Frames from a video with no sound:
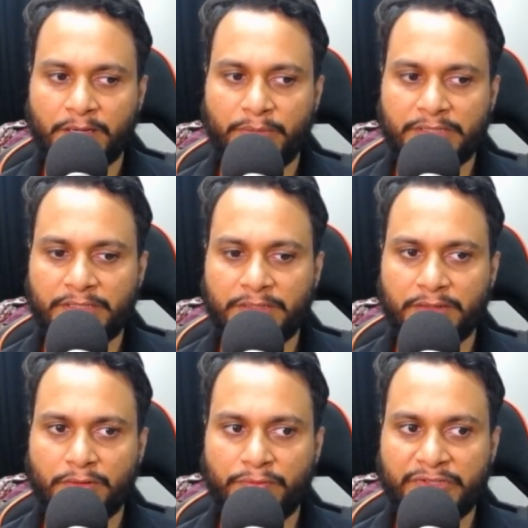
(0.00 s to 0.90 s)
But then
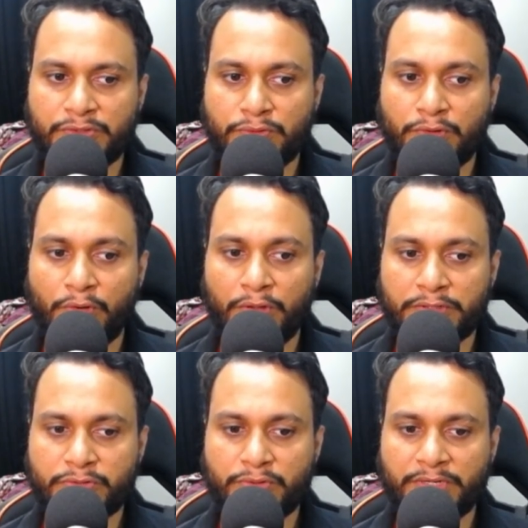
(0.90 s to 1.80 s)
we should
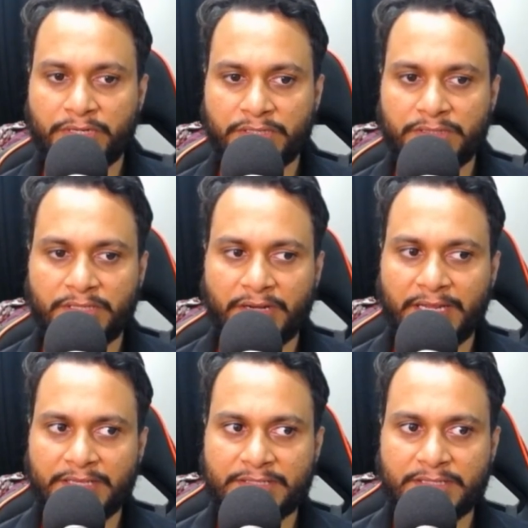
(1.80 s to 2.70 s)
also return the
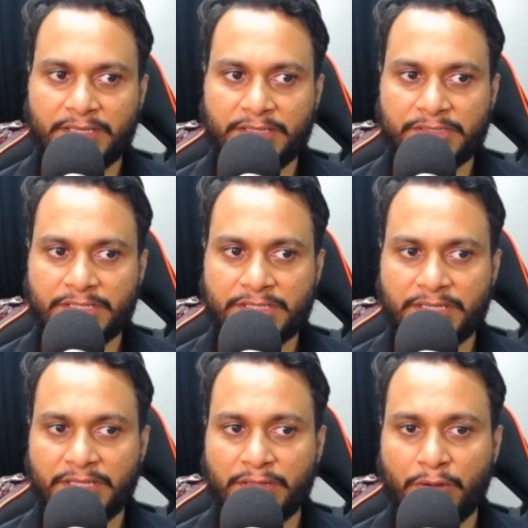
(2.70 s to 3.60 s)
ranks just
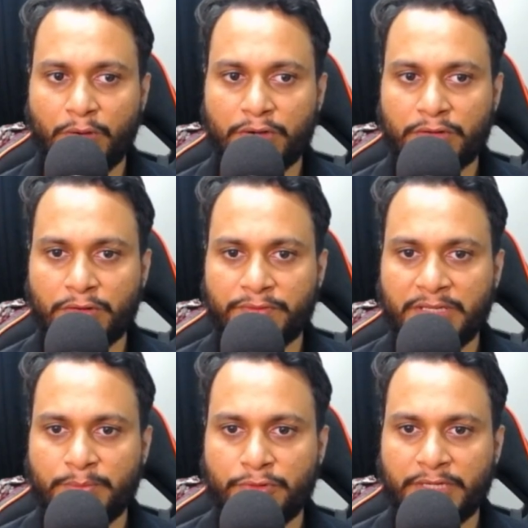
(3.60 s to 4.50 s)
in the order of the
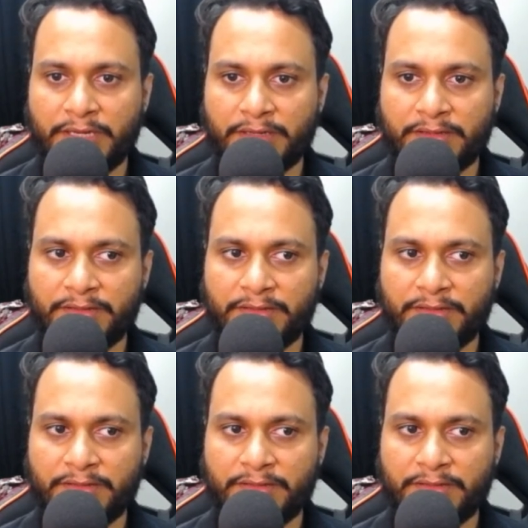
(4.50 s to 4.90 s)
input array.